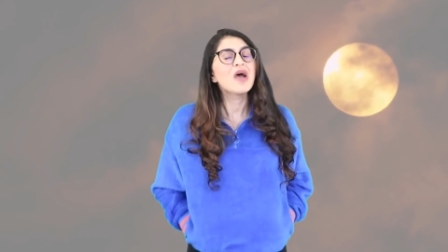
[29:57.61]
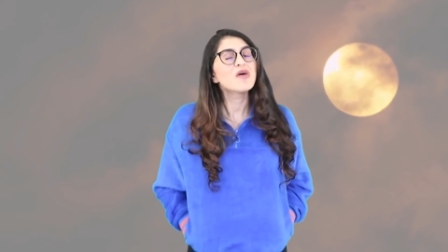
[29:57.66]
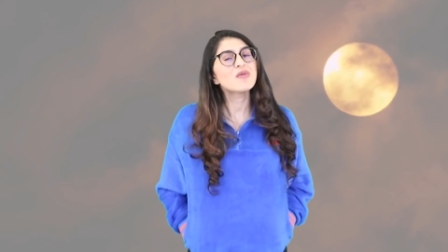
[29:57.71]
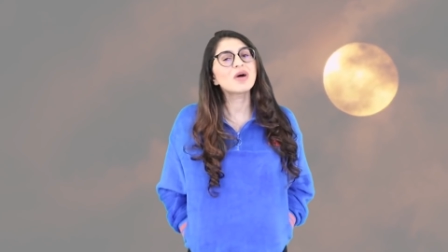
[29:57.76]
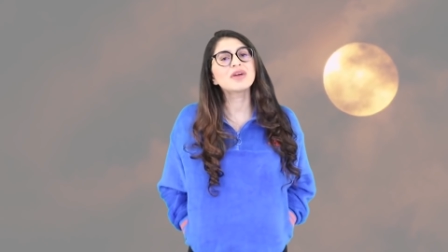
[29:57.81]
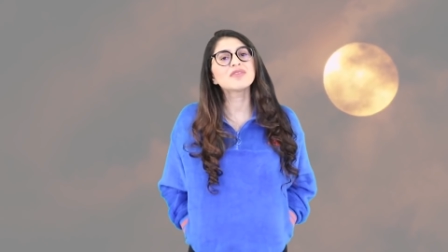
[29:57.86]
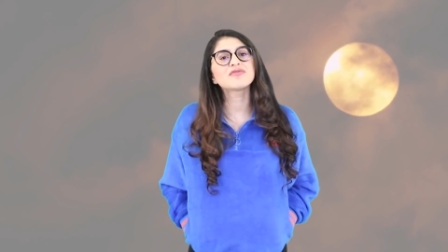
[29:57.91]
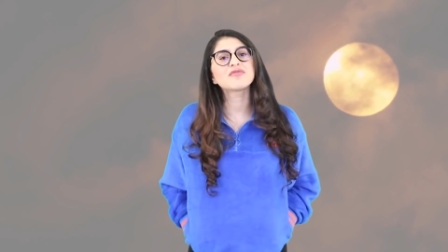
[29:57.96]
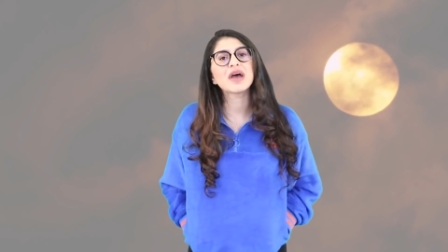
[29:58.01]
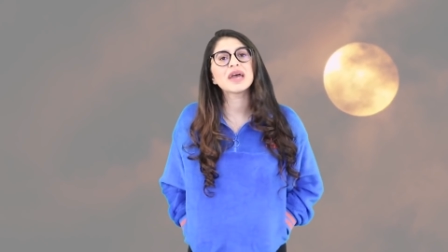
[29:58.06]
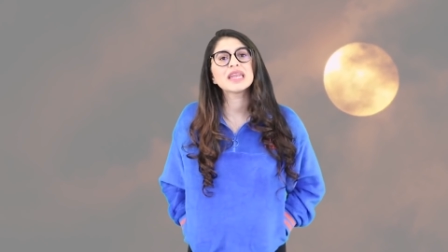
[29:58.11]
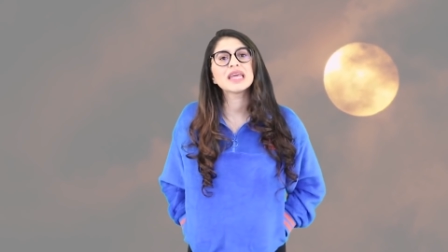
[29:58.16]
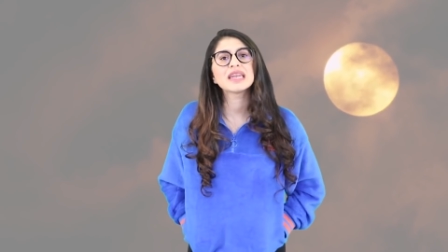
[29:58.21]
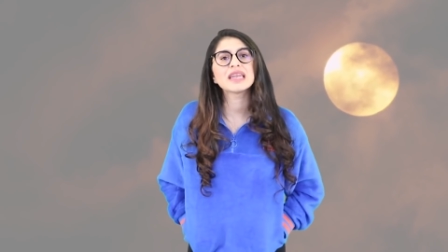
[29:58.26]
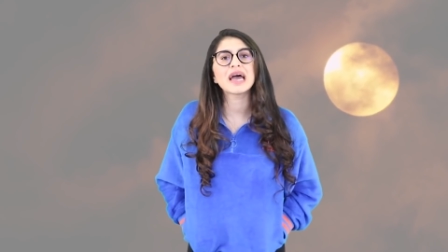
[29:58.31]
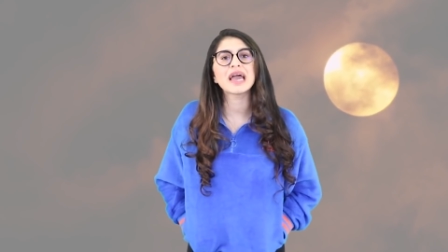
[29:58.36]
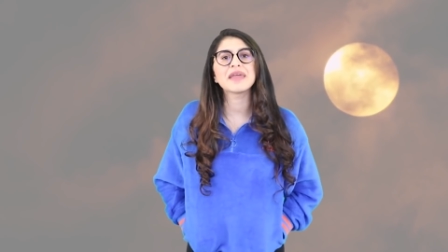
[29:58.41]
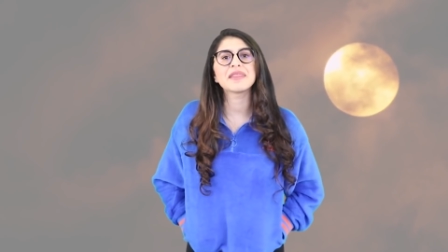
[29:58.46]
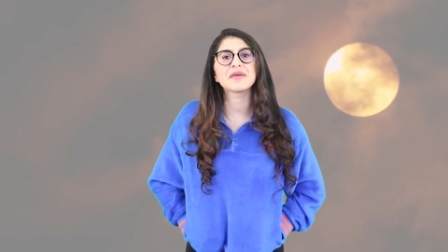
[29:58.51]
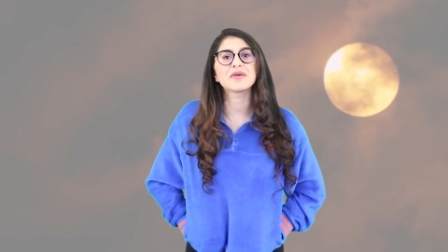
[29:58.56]
One Friday
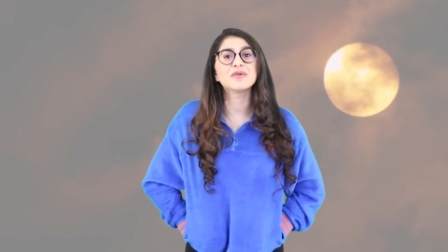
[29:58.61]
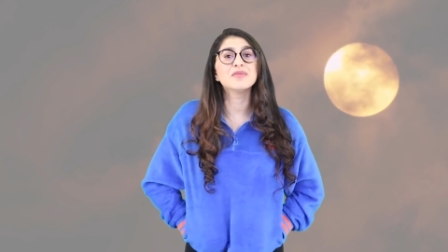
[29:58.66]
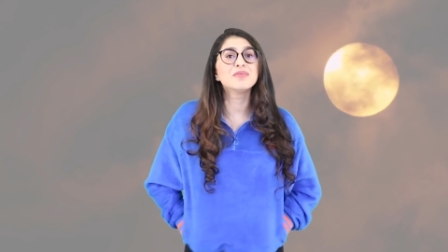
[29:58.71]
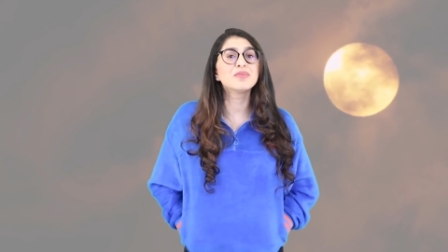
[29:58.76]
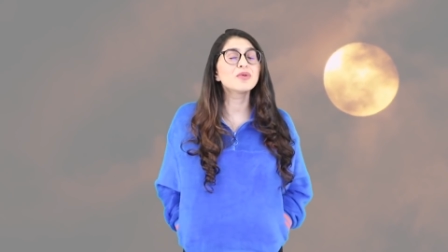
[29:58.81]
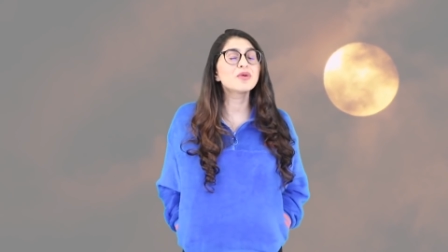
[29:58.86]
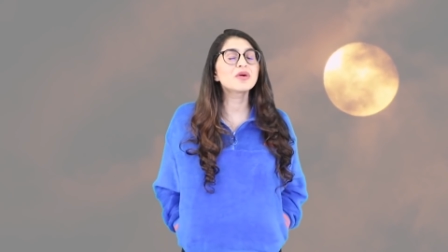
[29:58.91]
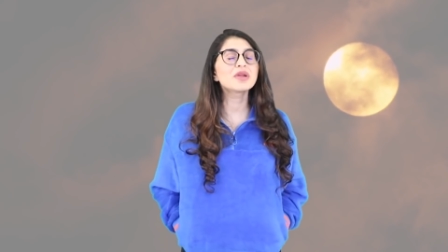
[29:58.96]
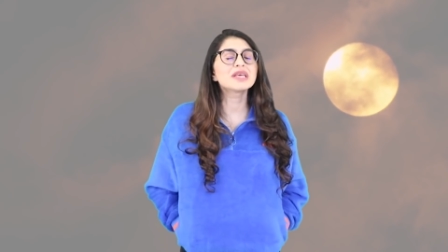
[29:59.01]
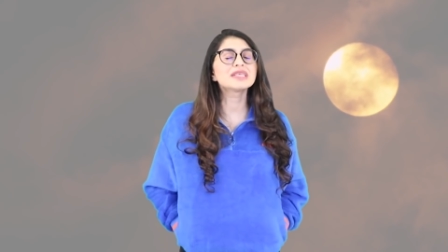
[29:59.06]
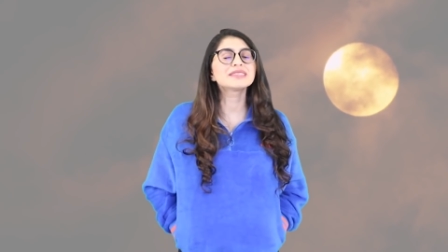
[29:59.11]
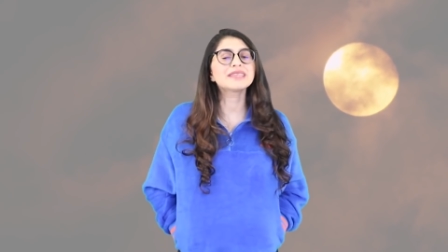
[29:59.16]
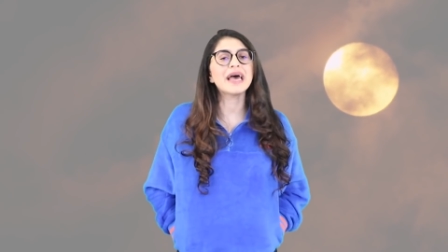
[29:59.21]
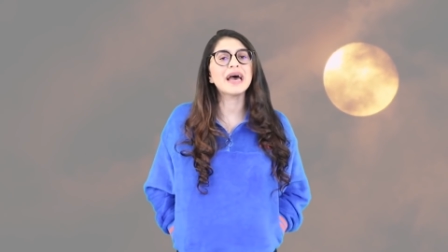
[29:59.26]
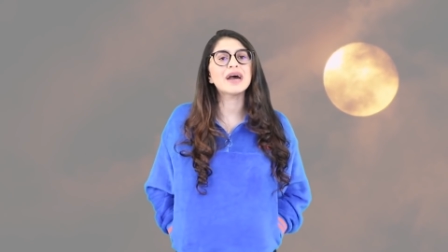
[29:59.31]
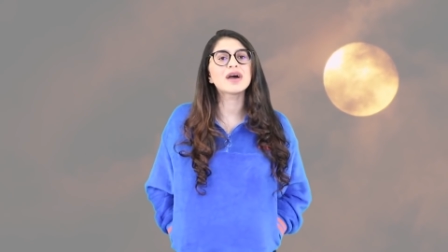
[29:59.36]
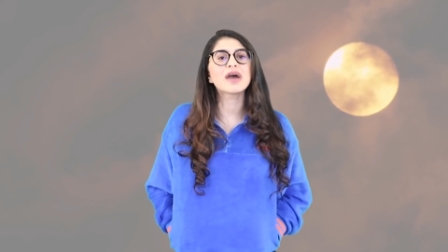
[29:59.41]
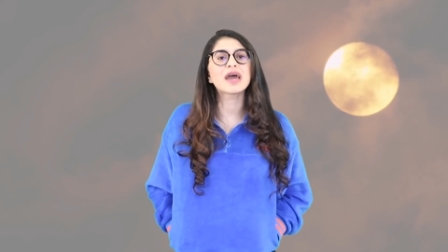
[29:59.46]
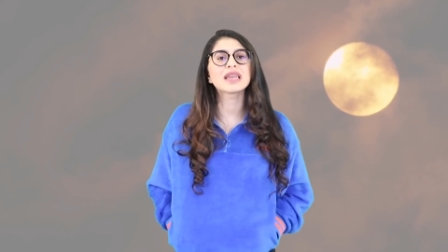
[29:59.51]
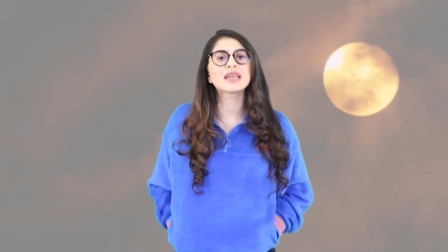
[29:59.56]
night they were bored as
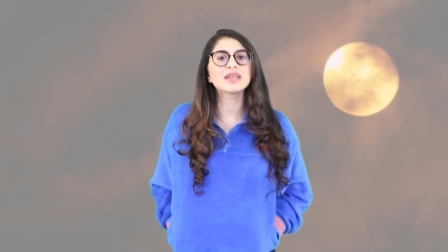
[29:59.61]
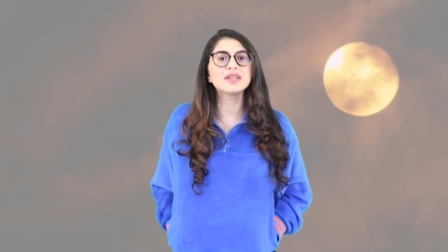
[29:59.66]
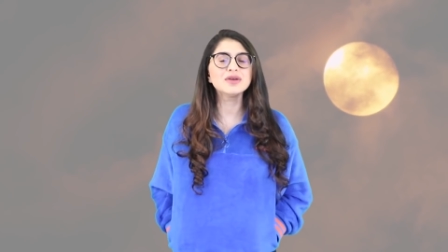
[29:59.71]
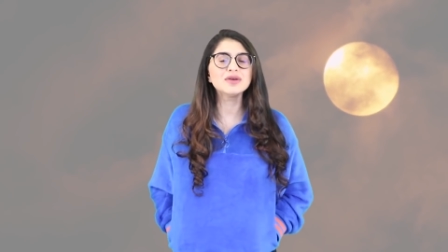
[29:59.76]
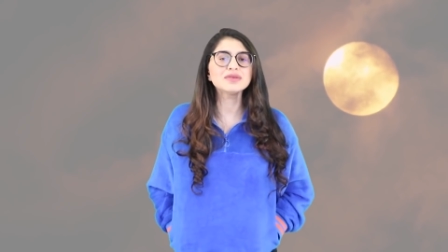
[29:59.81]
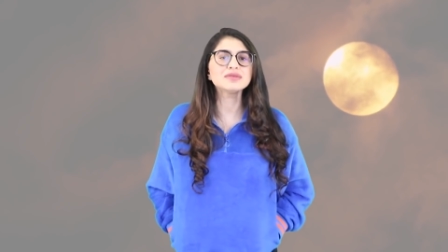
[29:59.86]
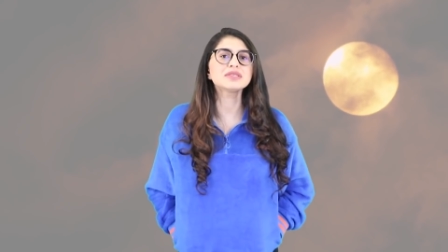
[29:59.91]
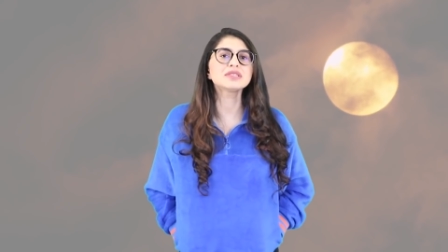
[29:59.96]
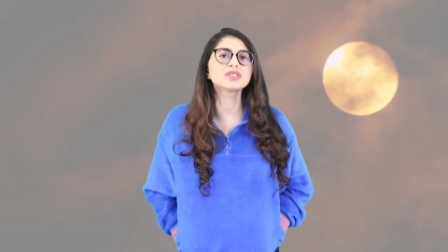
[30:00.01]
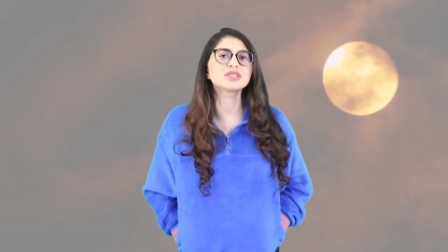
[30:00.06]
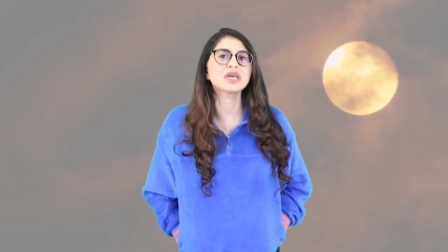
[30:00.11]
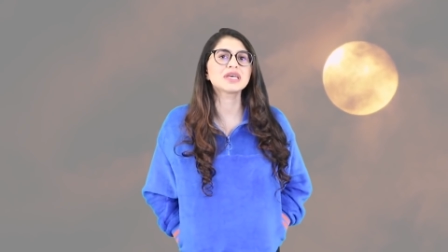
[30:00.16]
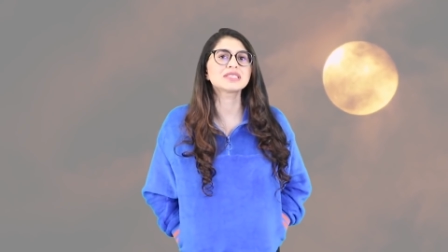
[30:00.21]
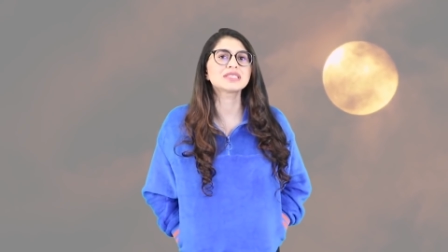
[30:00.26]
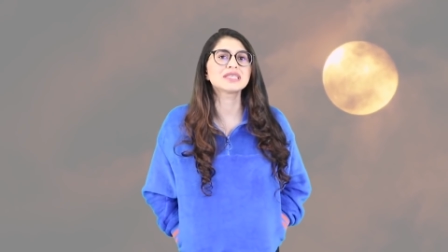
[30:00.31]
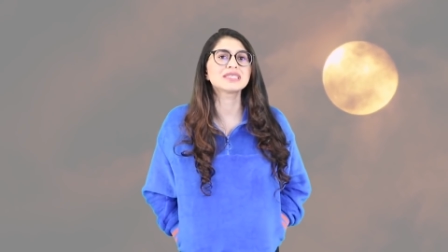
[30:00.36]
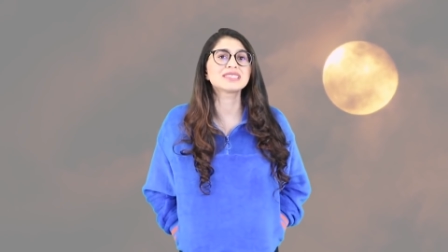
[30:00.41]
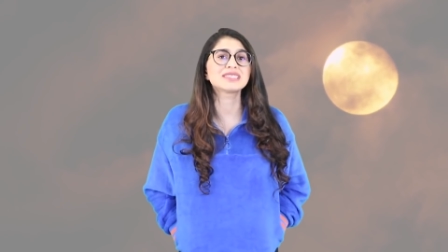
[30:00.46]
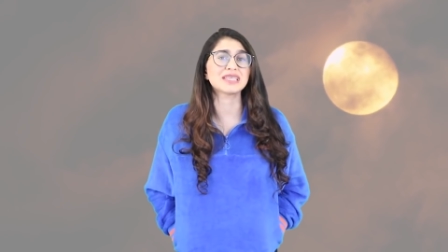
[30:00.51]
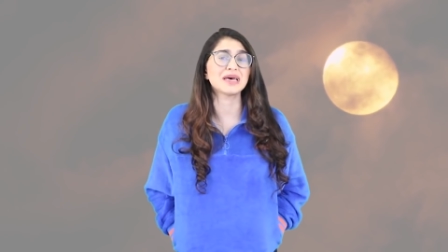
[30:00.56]
hell and Luke
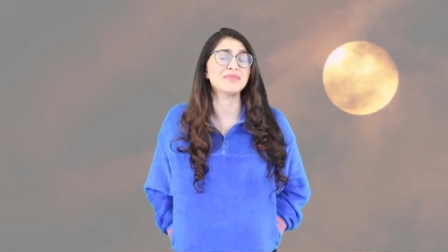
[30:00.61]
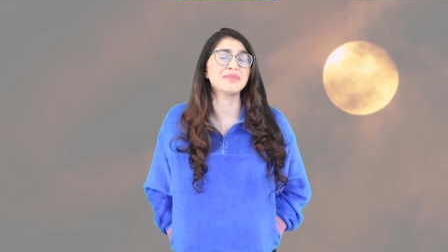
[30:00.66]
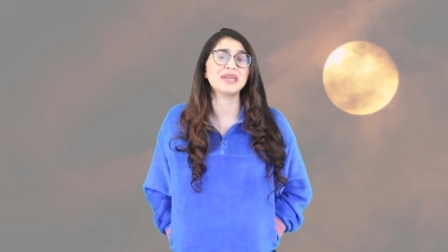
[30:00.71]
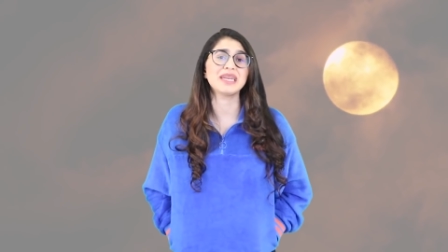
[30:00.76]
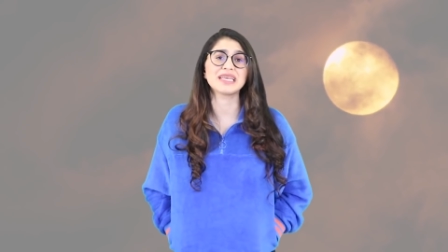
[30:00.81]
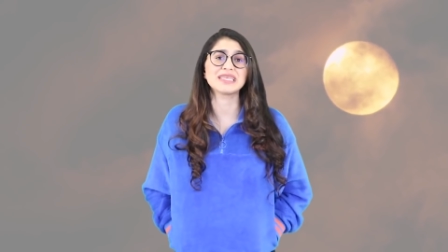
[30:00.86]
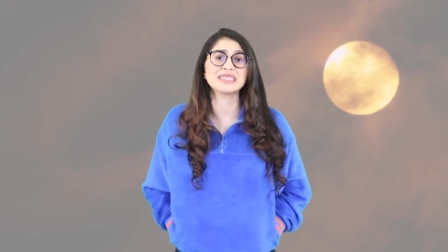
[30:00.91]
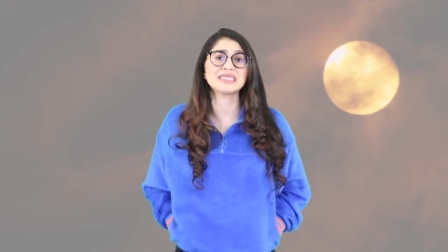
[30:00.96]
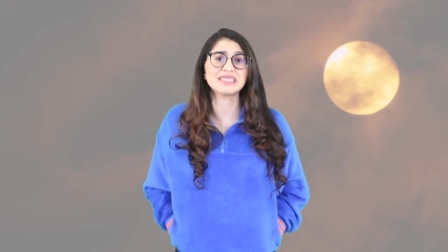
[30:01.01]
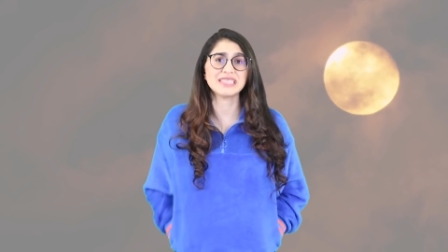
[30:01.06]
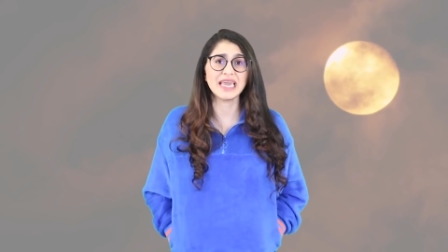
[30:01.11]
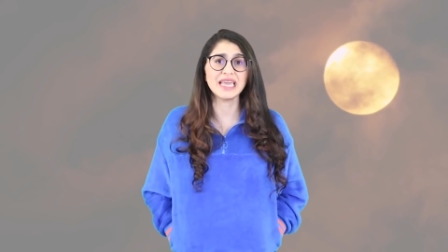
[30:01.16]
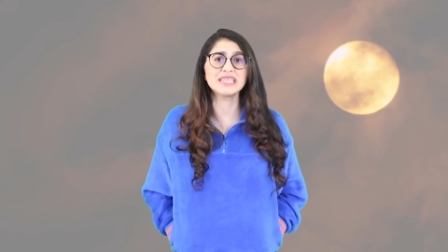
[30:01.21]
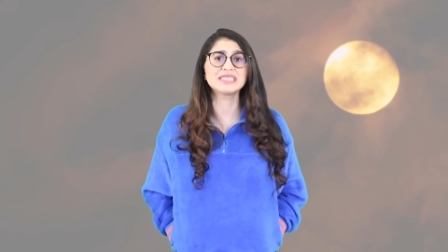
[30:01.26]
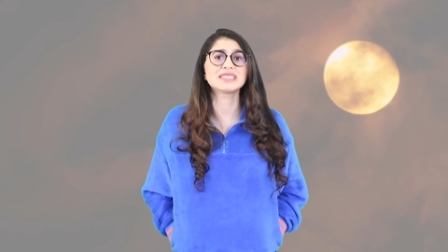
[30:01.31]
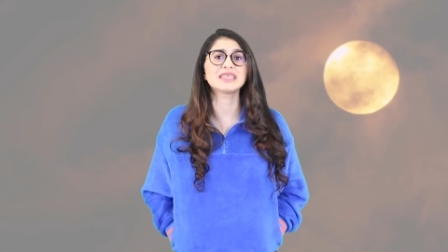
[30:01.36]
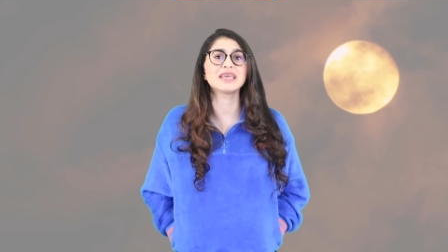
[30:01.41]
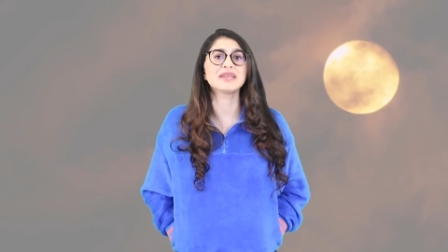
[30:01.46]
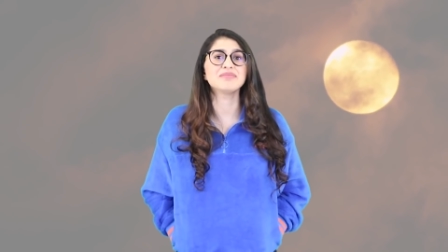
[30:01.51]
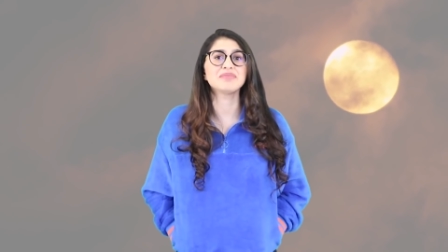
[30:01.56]
suggested summoning
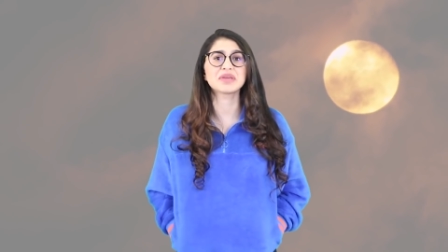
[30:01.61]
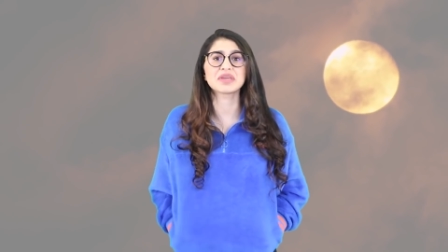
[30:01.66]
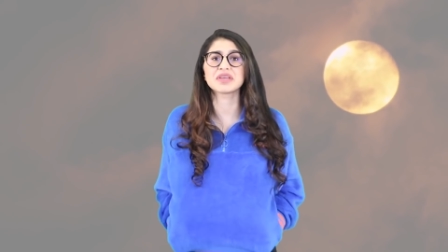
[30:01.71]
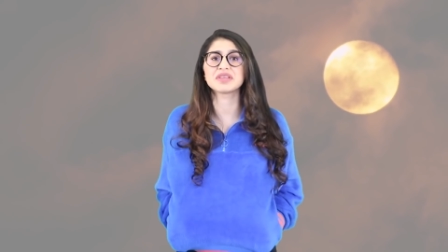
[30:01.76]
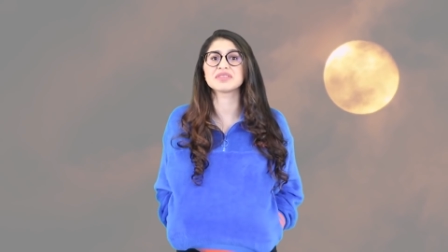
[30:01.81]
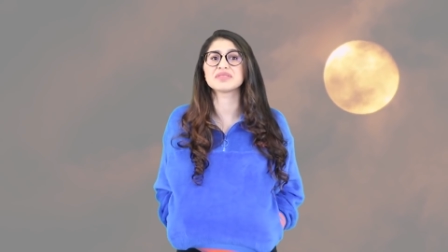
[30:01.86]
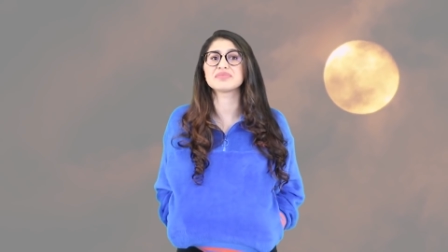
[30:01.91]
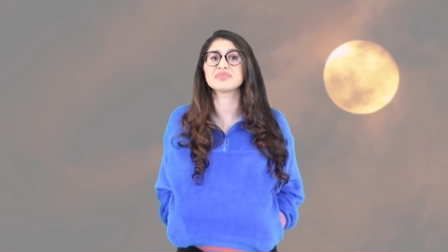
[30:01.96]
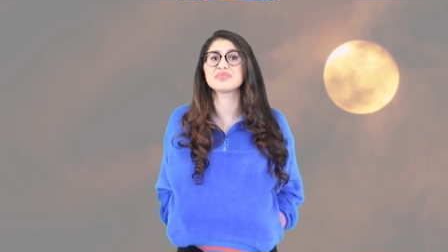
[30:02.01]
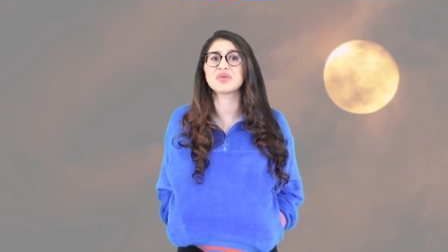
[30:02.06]
Satan because